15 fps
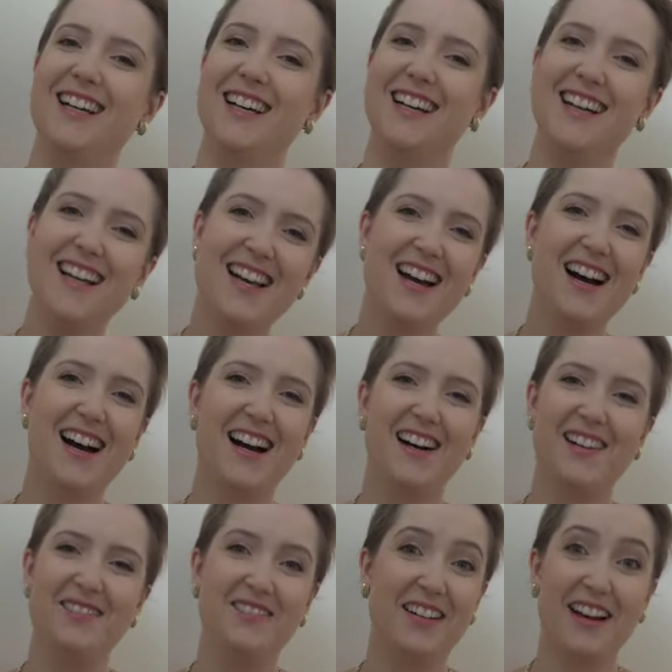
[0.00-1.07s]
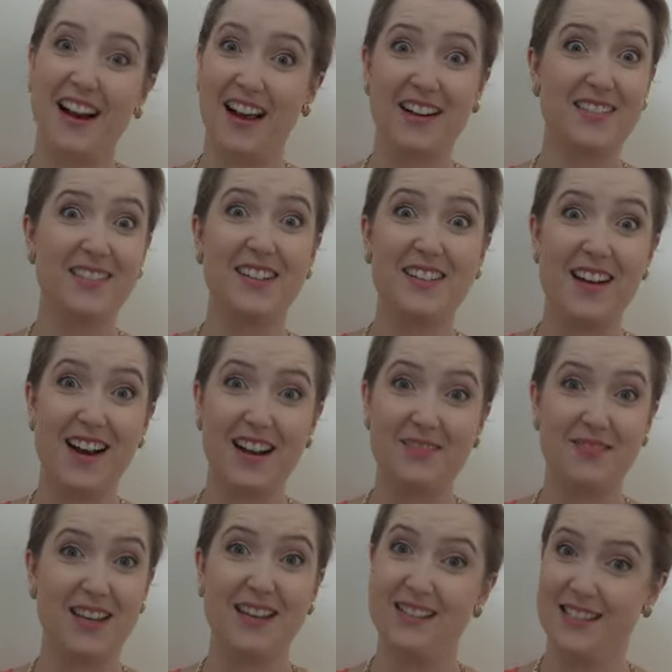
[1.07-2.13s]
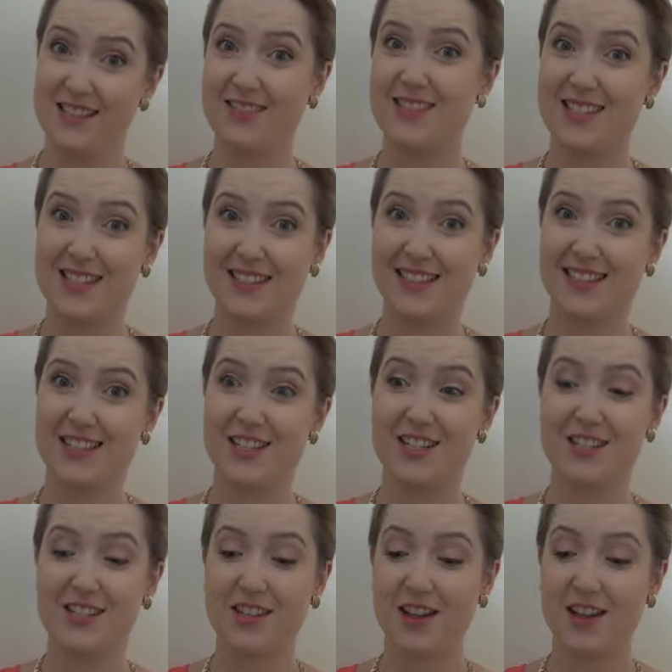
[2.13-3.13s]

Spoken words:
but I don't regret it because it was delicious.